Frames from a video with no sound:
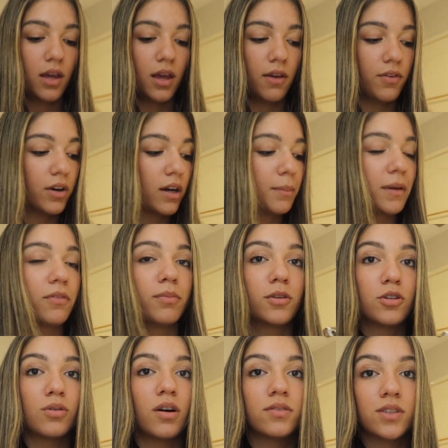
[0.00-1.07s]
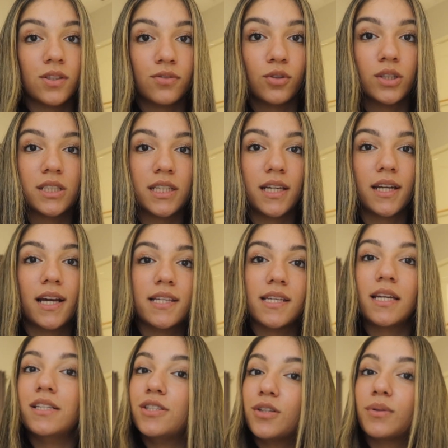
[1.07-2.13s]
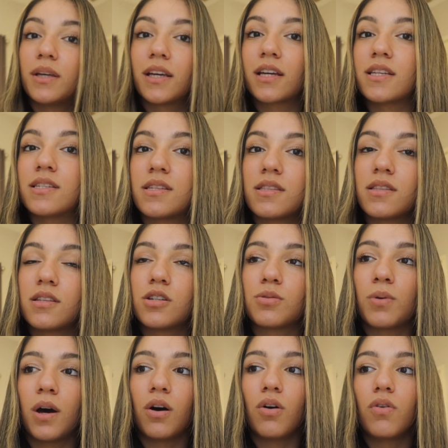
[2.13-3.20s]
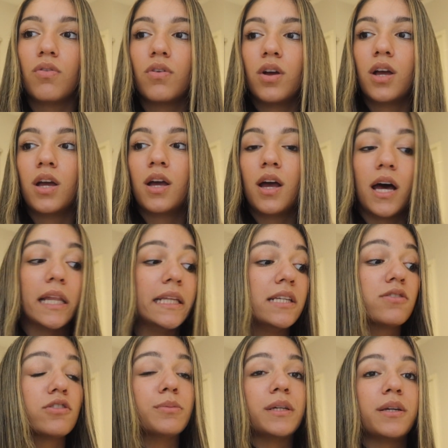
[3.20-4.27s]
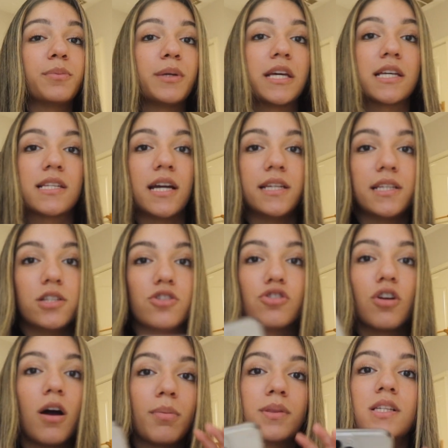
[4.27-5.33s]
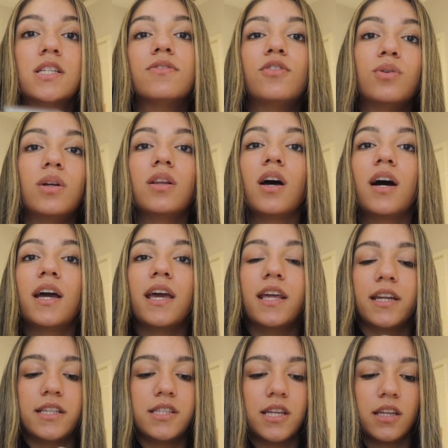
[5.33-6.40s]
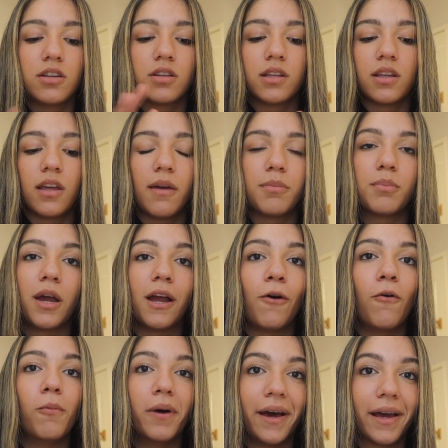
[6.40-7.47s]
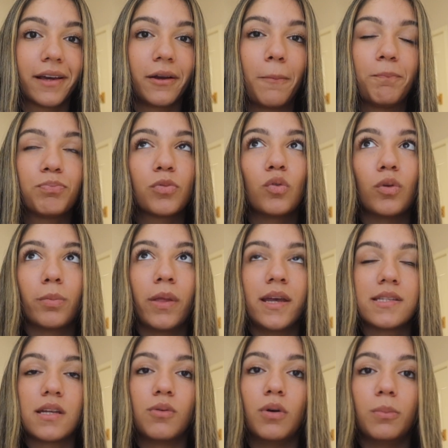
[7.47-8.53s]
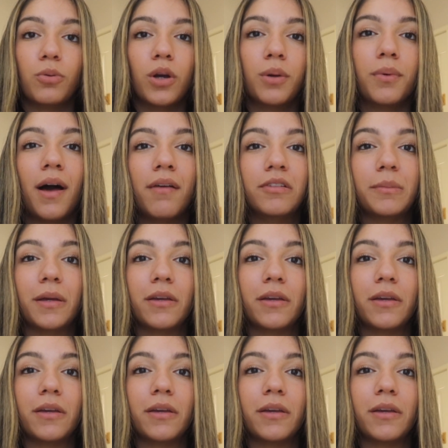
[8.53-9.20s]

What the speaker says: if you're coming from the 12 to the 14, I say do it, because the 12, at least for me, because I did drop this phone a lot, and I did get my whole back replaced at one point while having